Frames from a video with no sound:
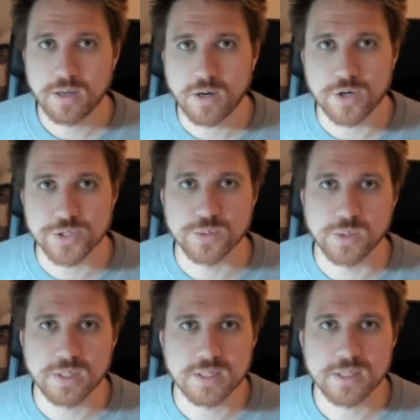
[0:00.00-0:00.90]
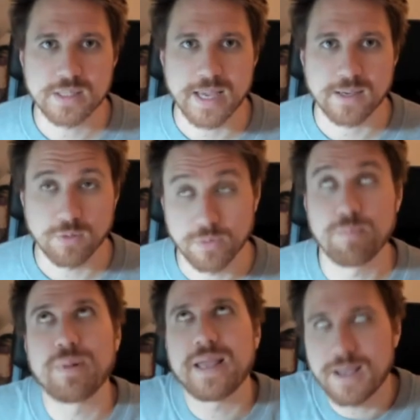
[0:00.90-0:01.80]
arsenal an attack, or
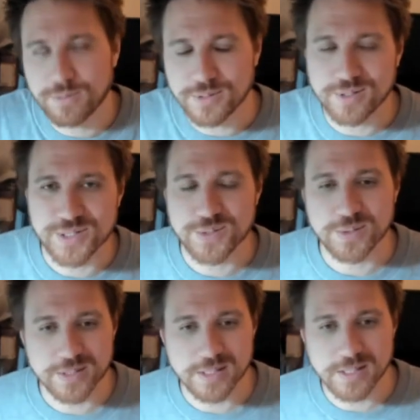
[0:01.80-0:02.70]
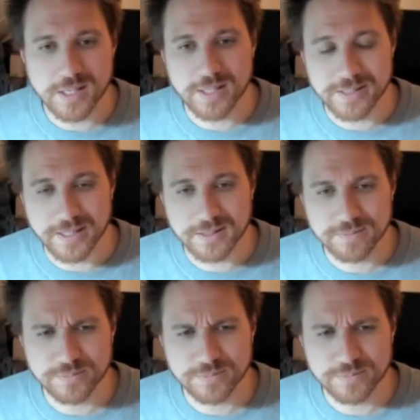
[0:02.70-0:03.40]
play out an arsenal attack.